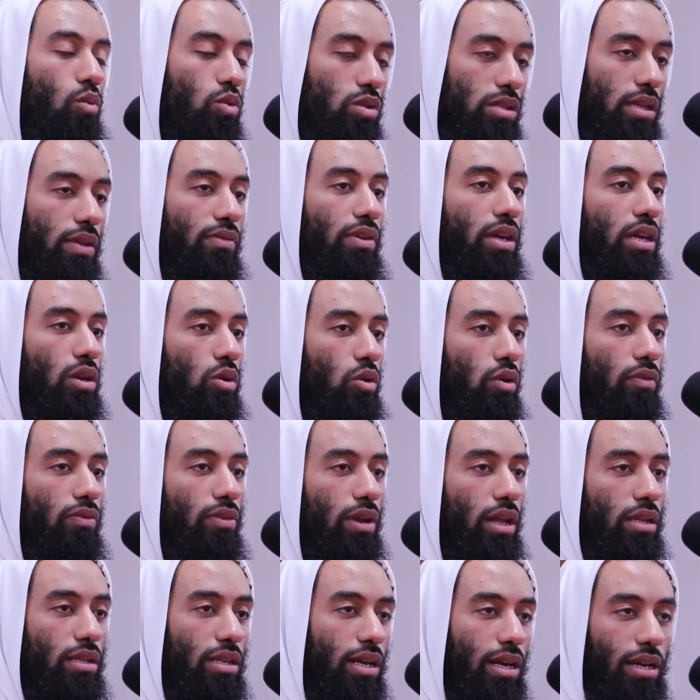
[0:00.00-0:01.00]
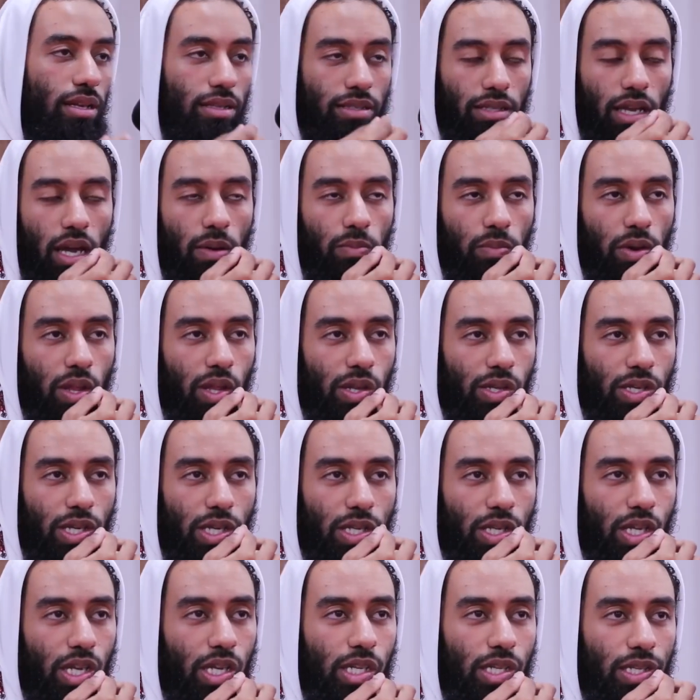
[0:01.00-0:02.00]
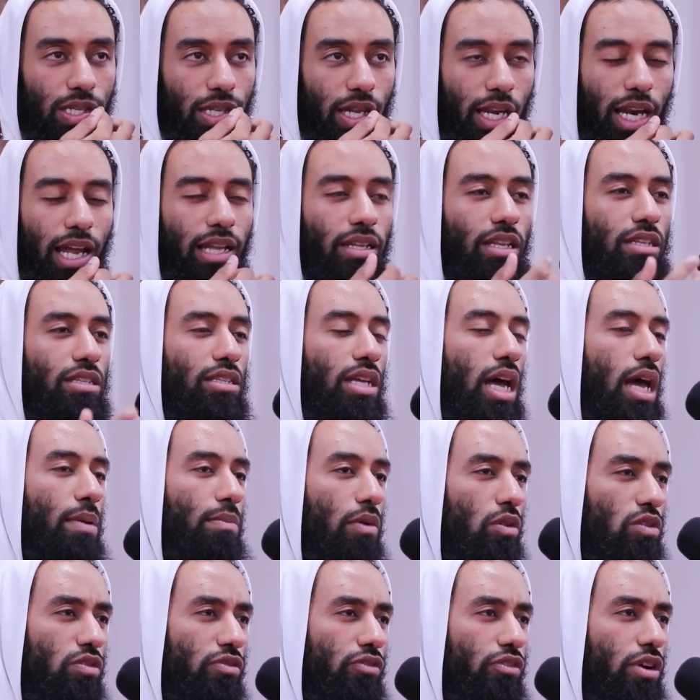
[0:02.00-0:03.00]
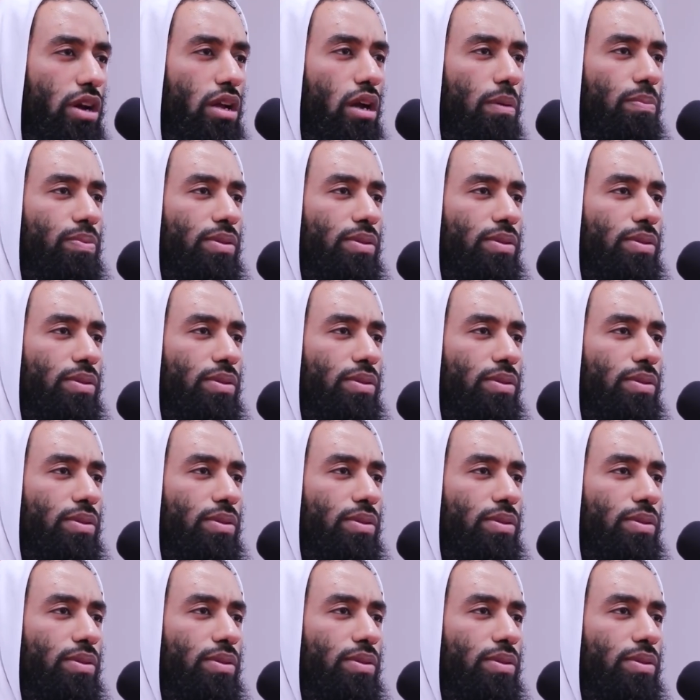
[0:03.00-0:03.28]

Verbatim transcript: We was living in North London at the time, brothers and sisters, and at the time I was very